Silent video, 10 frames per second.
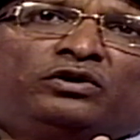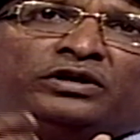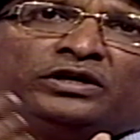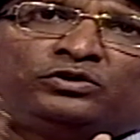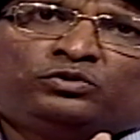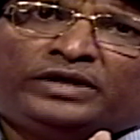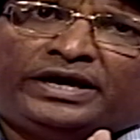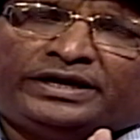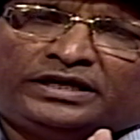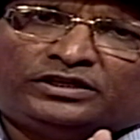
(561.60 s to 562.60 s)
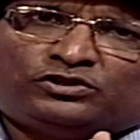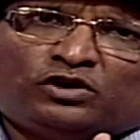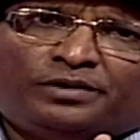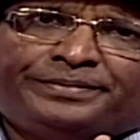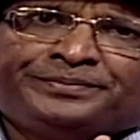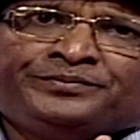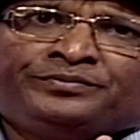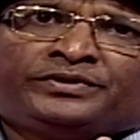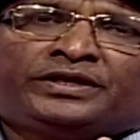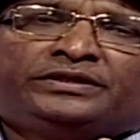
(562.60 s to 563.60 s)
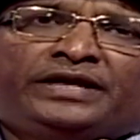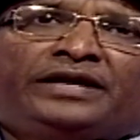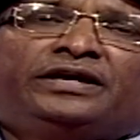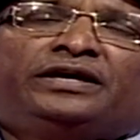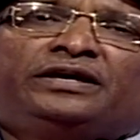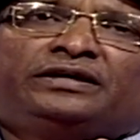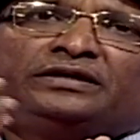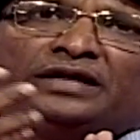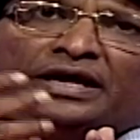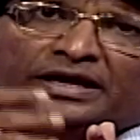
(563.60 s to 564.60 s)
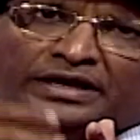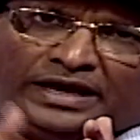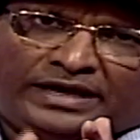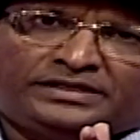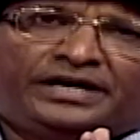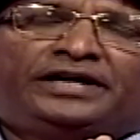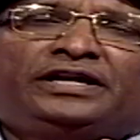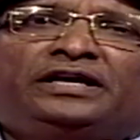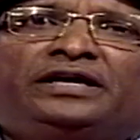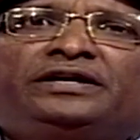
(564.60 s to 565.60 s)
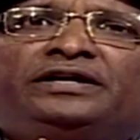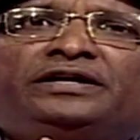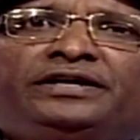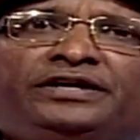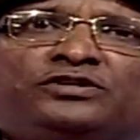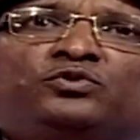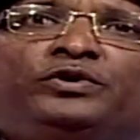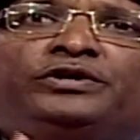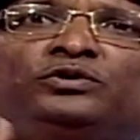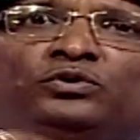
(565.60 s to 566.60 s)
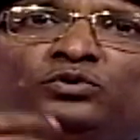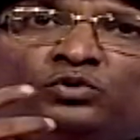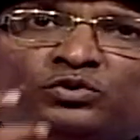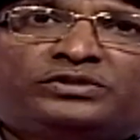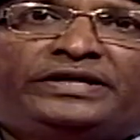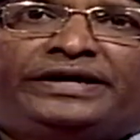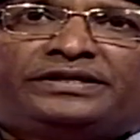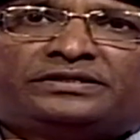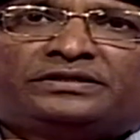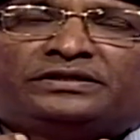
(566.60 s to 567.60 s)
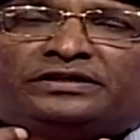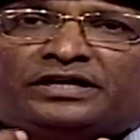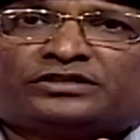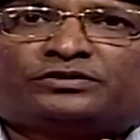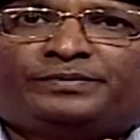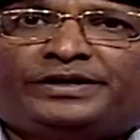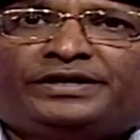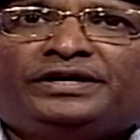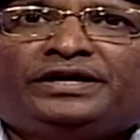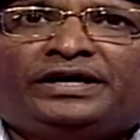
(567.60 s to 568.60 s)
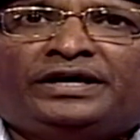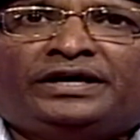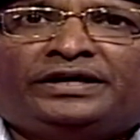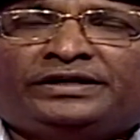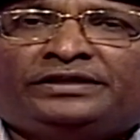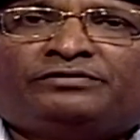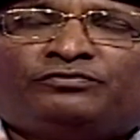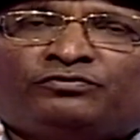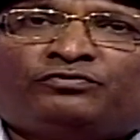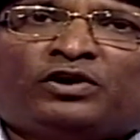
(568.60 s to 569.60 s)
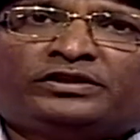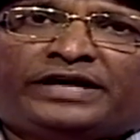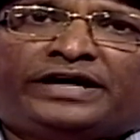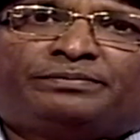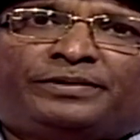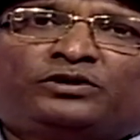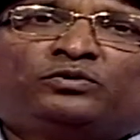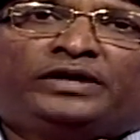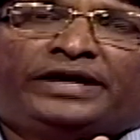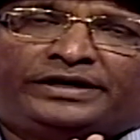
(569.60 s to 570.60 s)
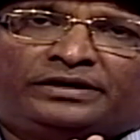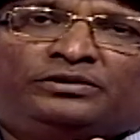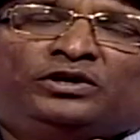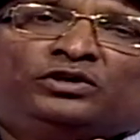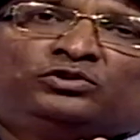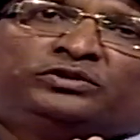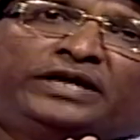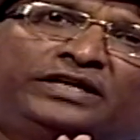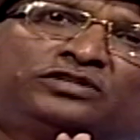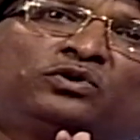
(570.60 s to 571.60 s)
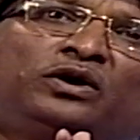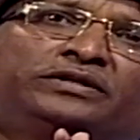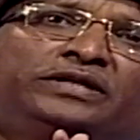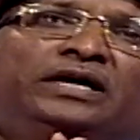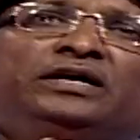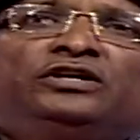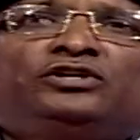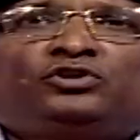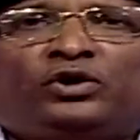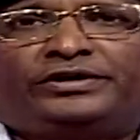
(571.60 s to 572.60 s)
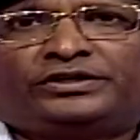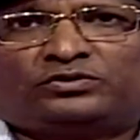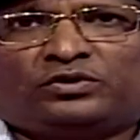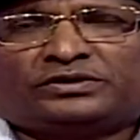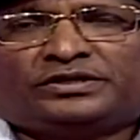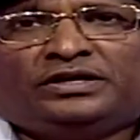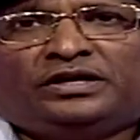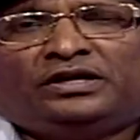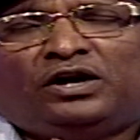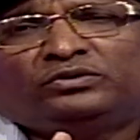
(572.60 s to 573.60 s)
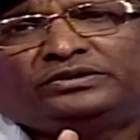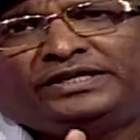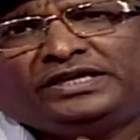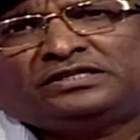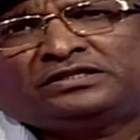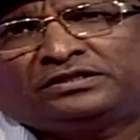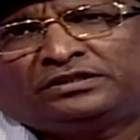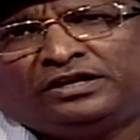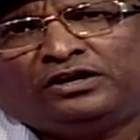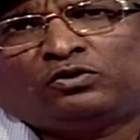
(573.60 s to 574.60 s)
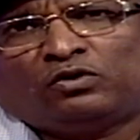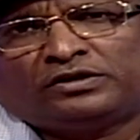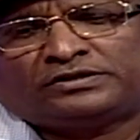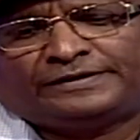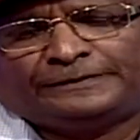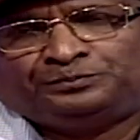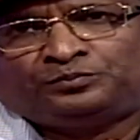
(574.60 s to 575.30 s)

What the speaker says: to the another shop. Then as a retailer, he is going to lose that customer in for that particular item. So that is called the shortage cost. Now these three costs,